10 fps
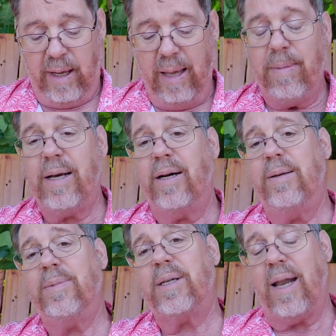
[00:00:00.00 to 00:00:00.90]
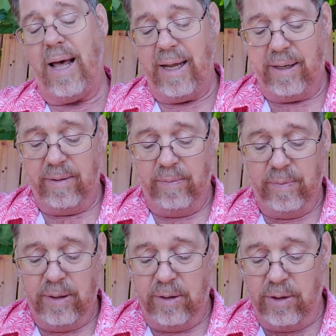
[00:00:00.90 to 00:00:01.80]
It becomes like
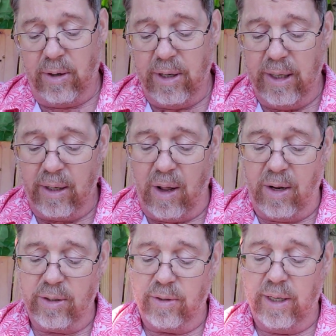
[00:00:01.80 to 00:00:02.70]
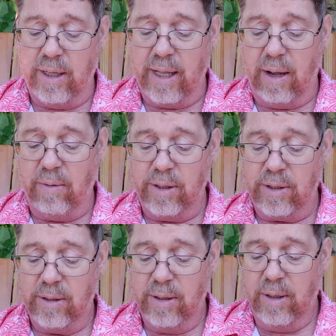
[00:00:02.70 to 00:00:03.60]
dirty laundry that was
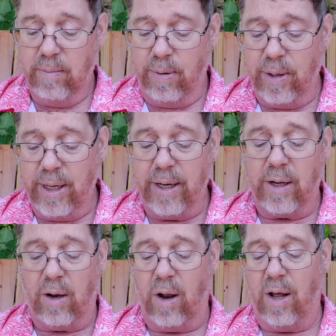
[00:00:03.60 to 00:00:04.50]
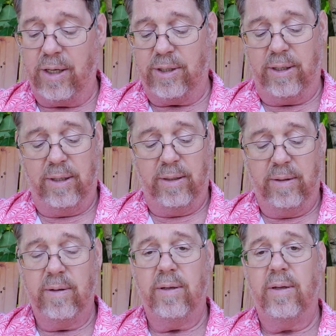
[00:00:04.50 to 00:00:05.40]
put in the closet,
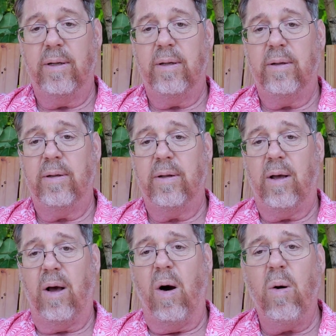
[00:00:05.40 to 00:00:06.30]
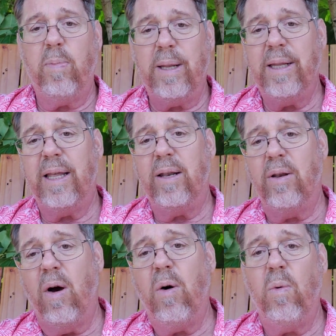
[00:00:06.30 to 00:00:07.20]
hoping that
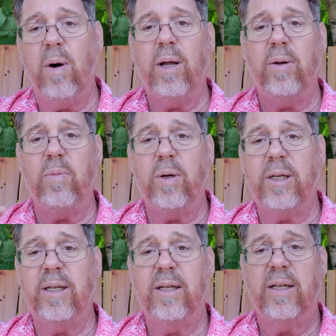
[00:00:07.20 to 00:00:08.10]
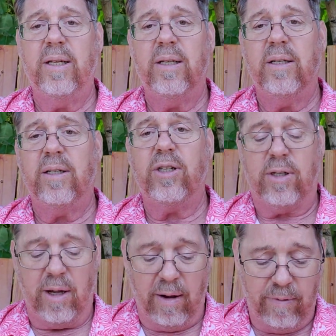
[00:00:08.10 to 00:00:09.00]
no one would
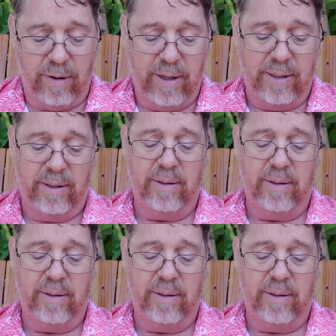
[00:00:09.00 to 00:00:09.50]
discover it.